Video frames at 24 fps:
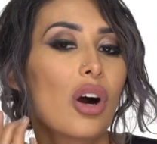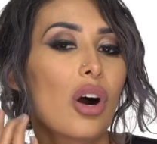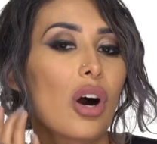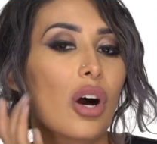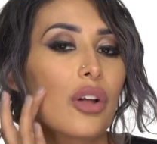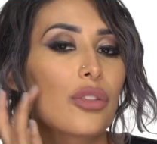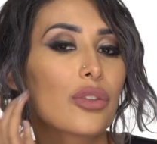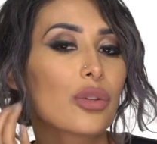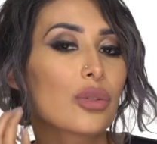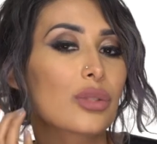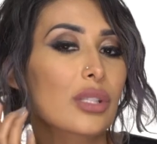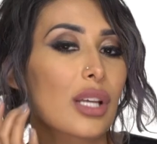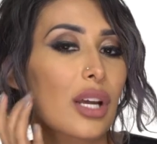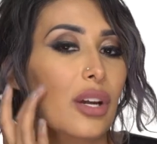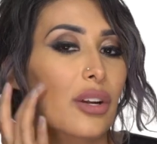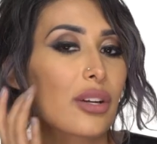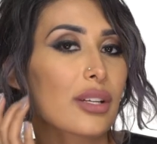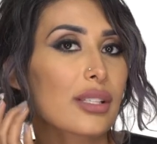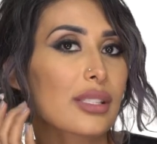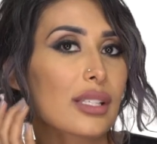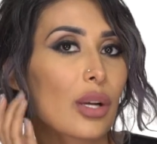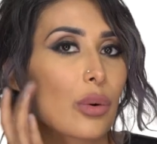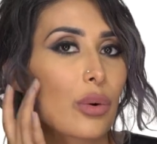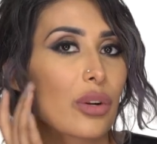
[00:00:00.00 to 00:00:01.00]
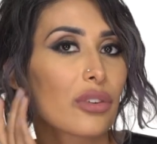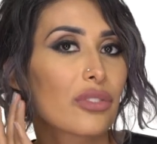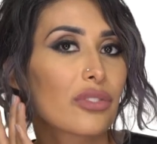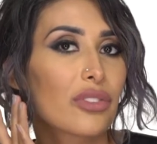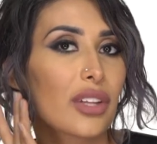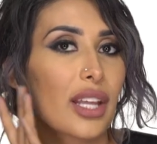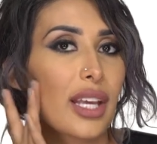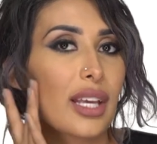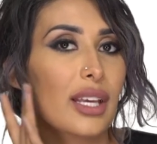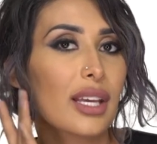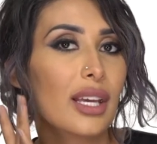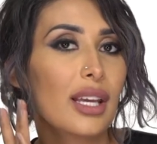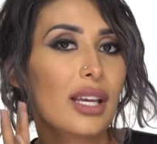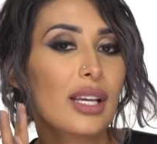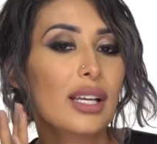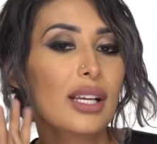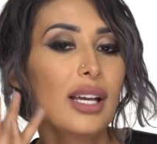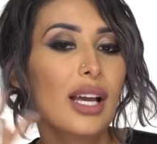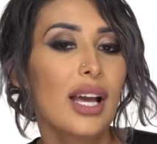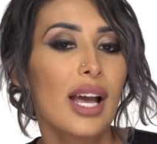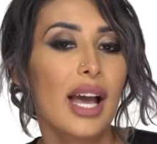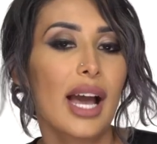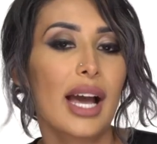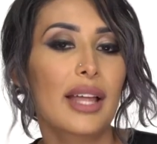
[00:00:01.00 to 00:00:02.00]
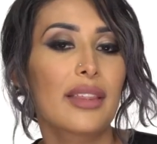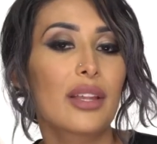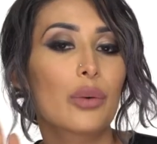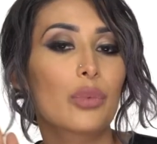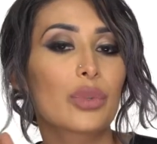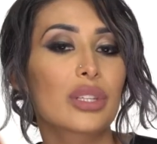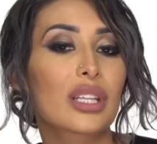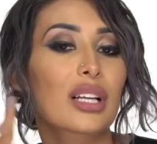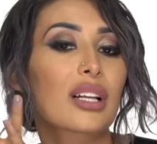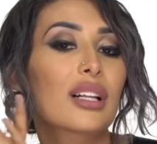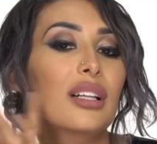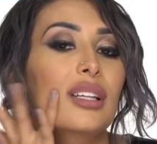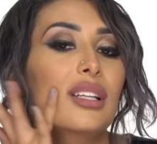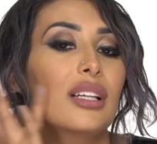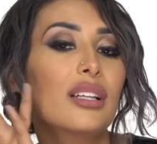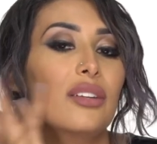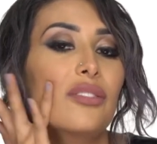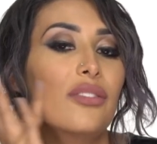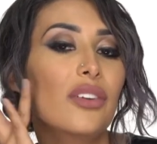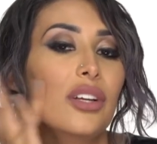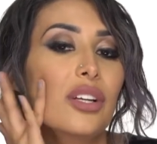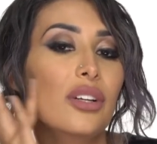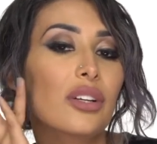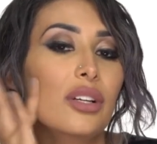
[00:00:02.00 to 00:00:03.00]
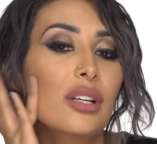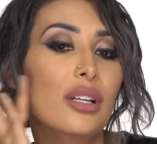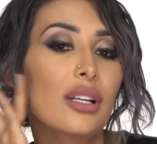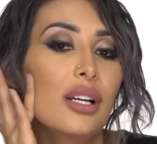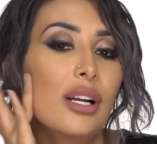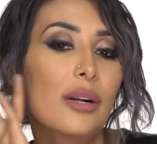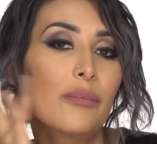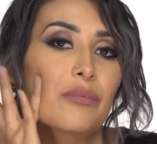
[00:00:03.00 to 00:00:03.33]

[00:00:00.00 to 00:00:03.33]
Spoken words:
on those areas that were flaking, and then with a clean finger,